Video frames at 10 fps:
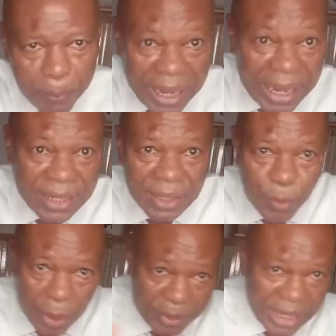Paid
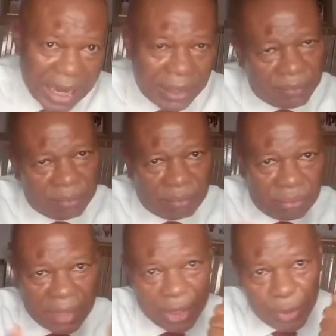webinar.
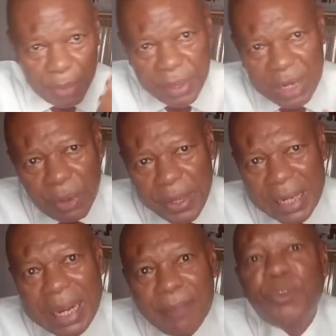Can do a paid
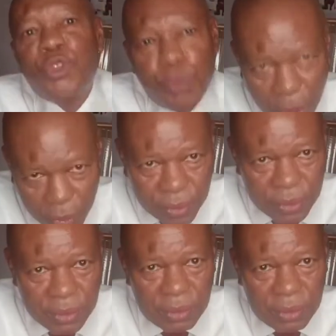webinar. Tomorrow,